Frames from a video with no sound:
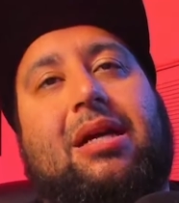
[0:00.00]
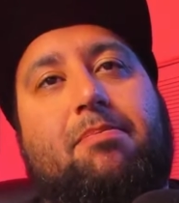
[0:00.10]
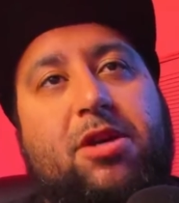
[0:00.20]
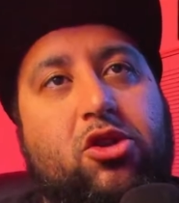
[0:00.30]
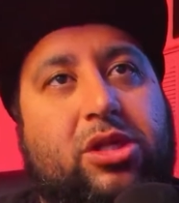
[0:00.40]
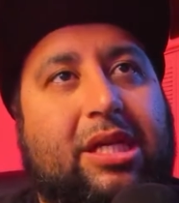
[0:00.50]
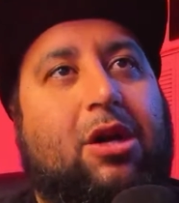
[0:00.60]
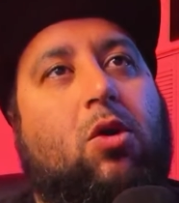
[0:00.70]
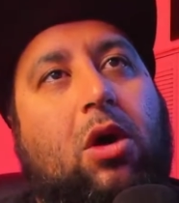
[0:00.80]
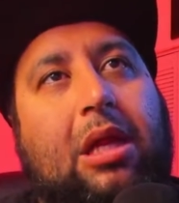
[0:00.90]
music,
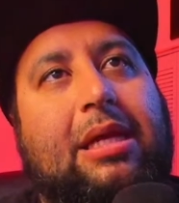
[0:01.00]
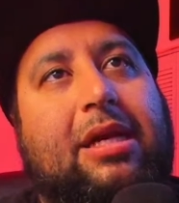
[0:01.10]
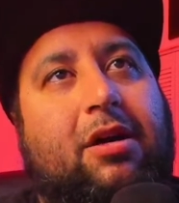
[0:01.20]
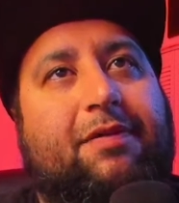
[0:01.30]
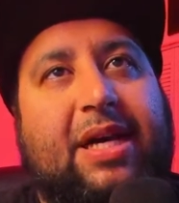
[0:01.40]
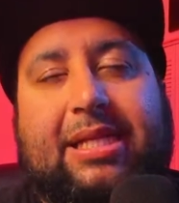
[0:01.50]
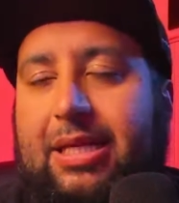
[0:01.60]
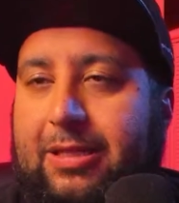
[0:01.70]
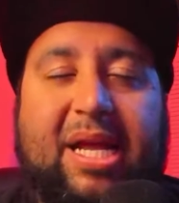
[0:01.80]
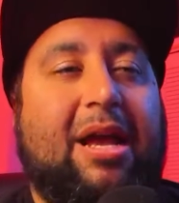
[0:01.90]
the quality of it,
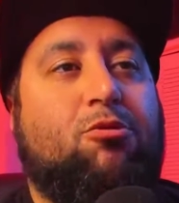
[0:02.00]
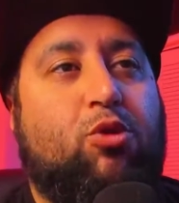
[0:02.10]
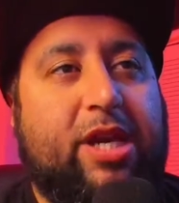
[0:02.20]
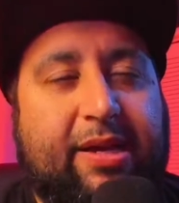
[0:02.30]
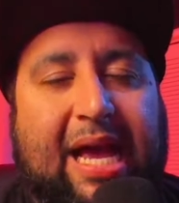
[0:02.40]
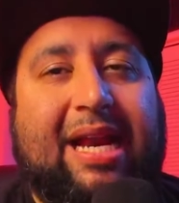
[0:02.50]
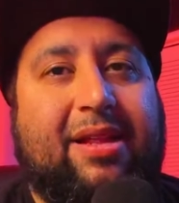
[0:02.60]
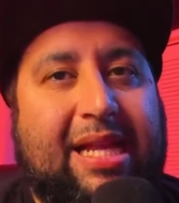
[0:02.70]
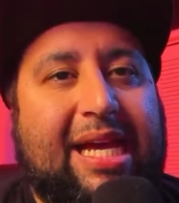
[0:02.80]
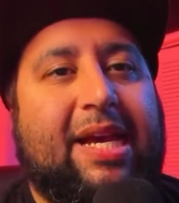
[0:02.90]
and
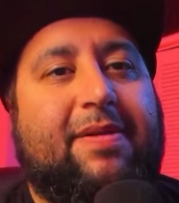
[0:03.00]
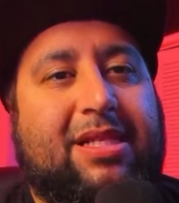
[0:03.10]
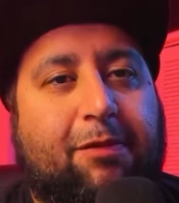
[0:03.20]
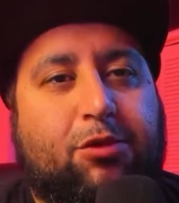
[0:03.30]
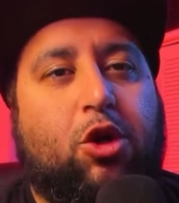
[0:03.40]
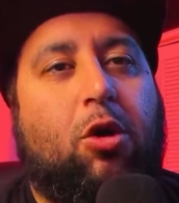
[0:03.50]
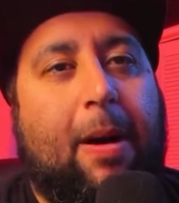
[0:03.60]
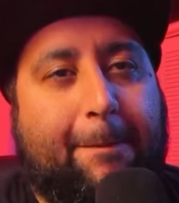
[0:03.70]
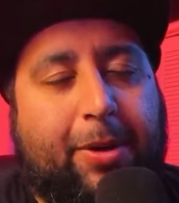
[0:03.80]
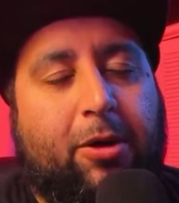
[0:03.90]
then they give us a
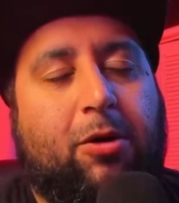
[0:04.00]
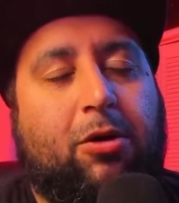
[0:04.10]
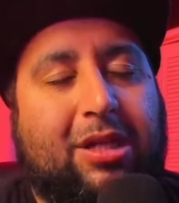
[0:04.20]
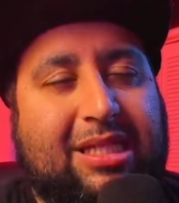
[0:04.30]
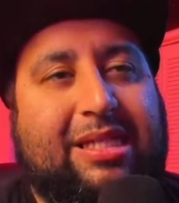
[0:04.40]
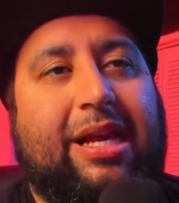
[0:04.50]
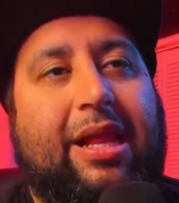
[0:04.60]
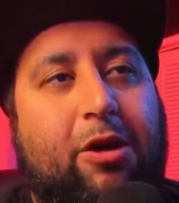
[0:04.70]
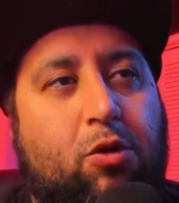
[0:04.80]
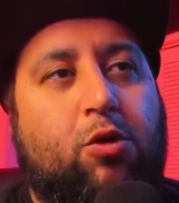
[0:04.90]
poll and say
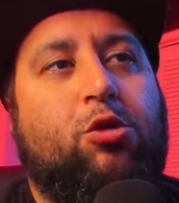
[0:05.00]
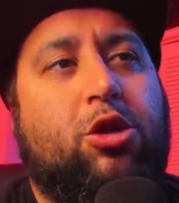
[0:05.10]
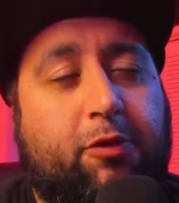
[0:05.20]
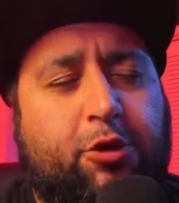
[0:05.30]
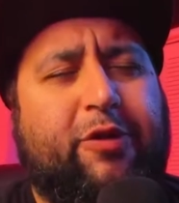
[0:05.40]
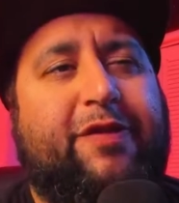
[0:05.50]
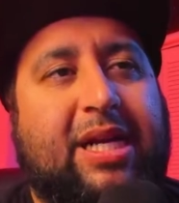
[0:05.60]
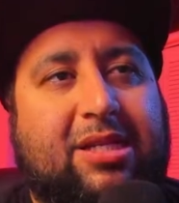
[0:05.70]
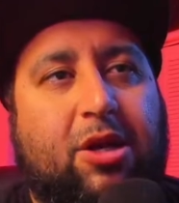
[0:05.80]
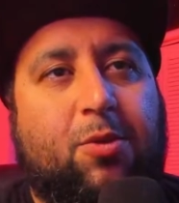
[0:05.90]
like who you think
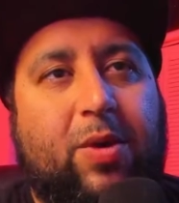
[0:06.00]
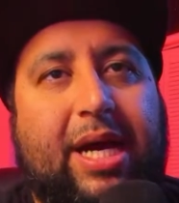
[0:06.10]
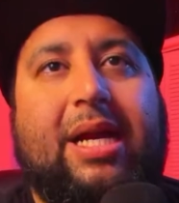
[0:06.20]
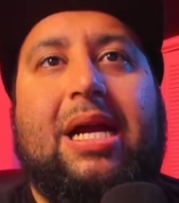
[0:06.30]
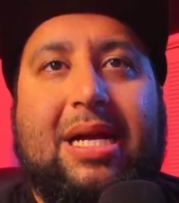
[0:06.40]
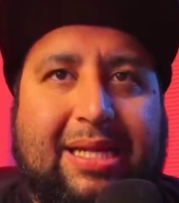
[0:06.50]
it's gonna win,